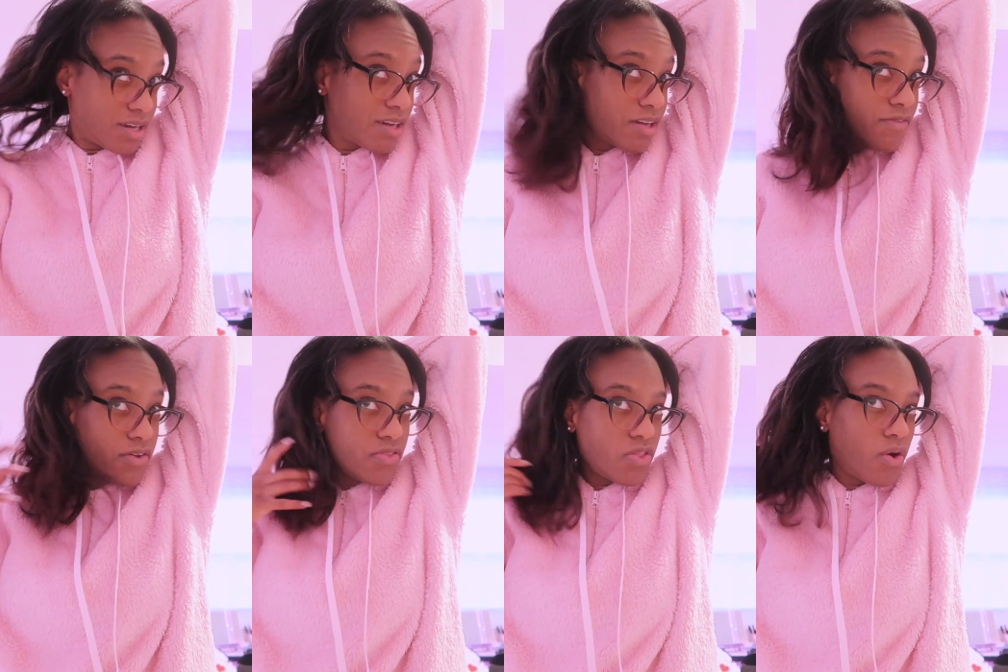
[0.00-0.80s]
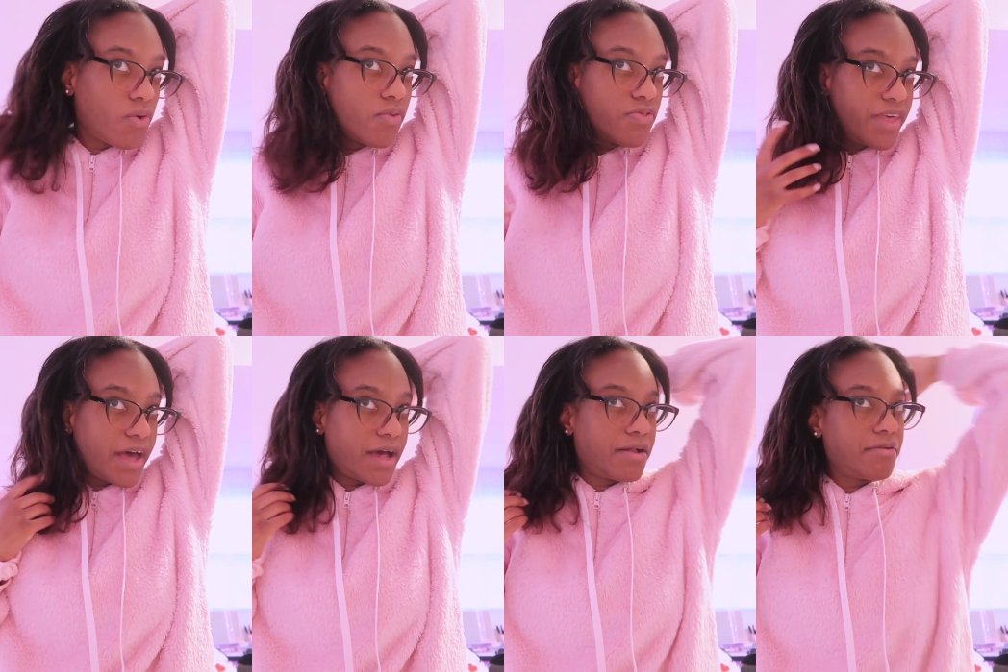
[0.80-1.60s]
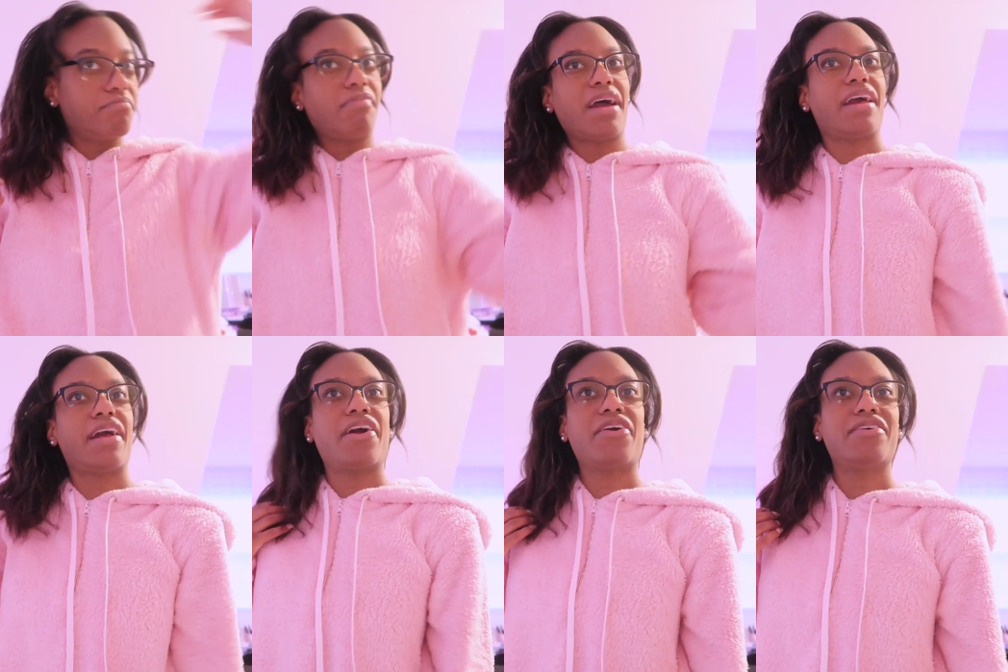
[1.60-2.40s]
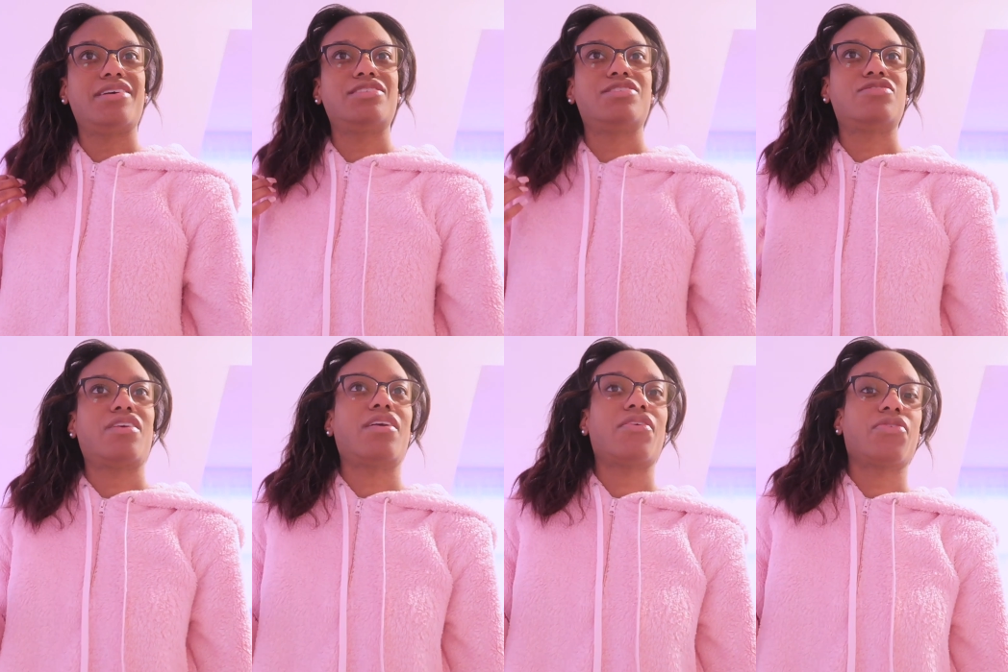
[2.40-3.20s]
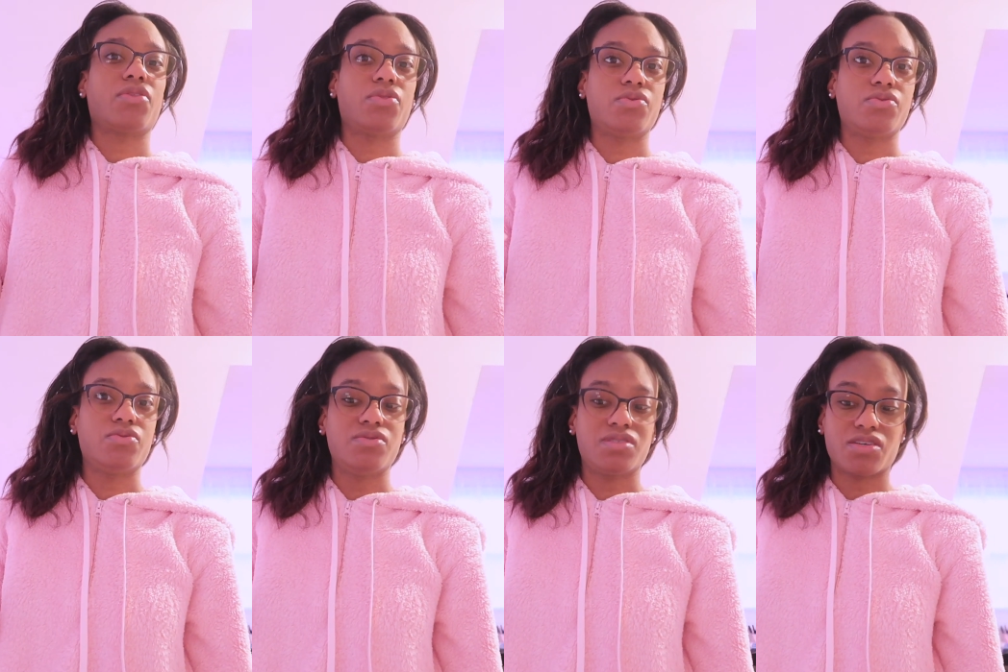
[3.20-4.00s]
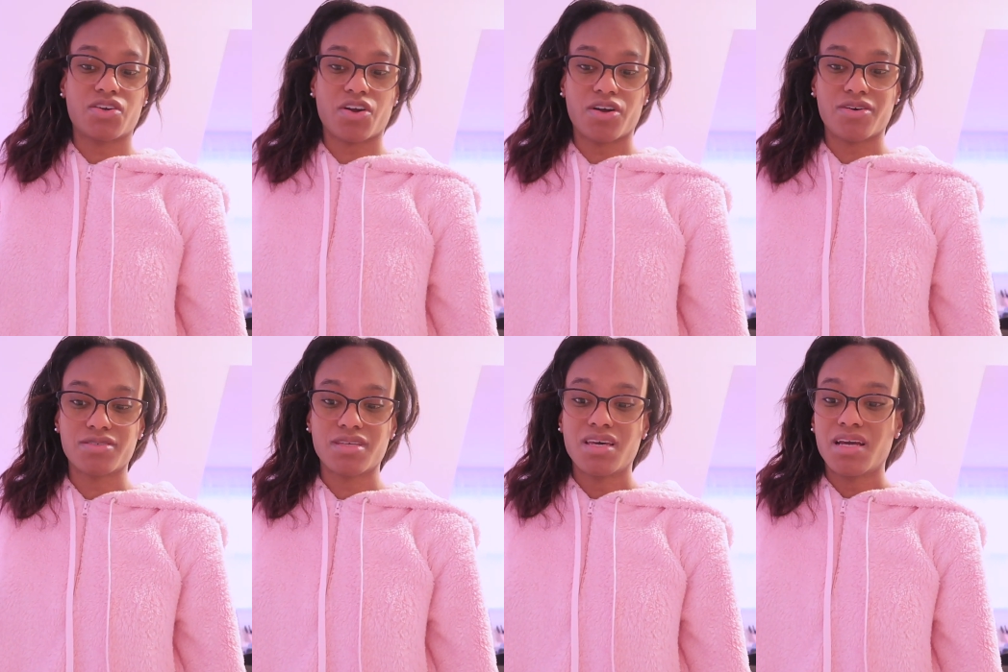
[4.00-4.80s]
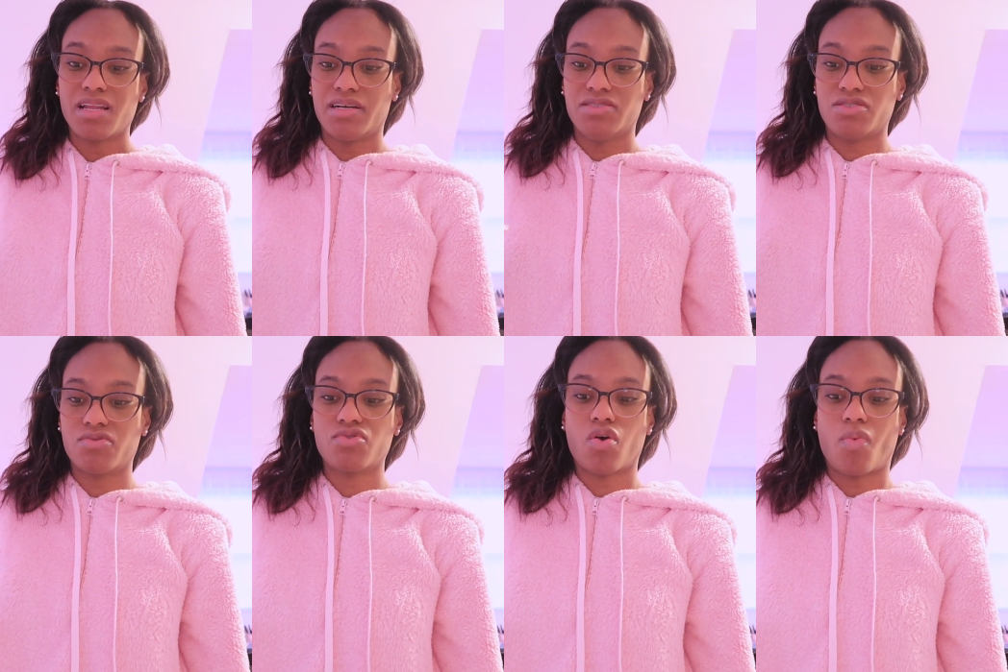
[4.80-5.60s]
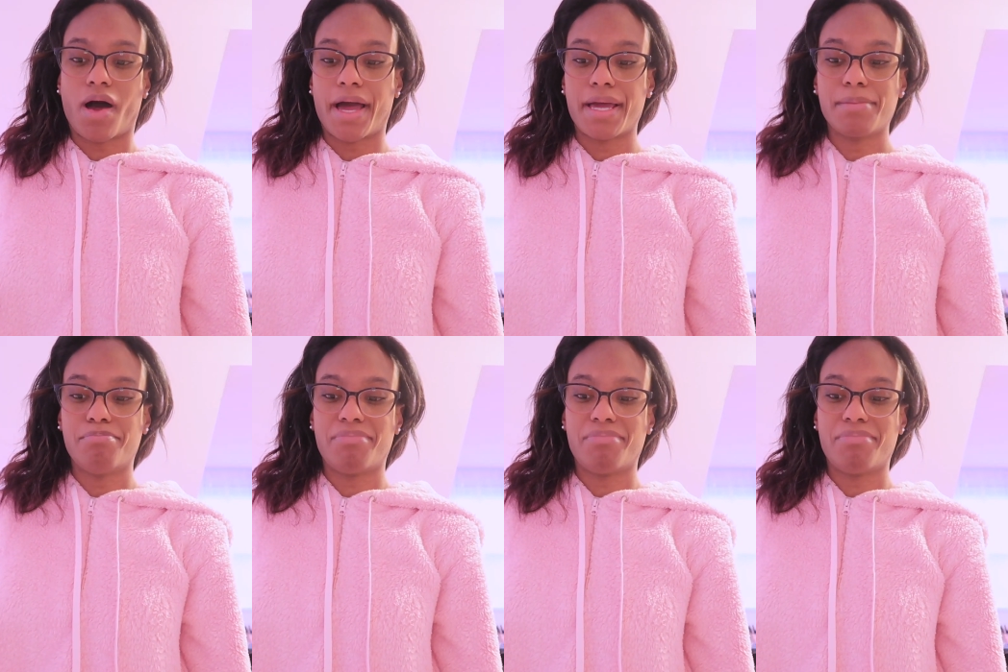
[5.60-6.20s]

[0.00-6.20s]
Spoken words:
Even though that my hair is starting to lose the curls, and I don't know why,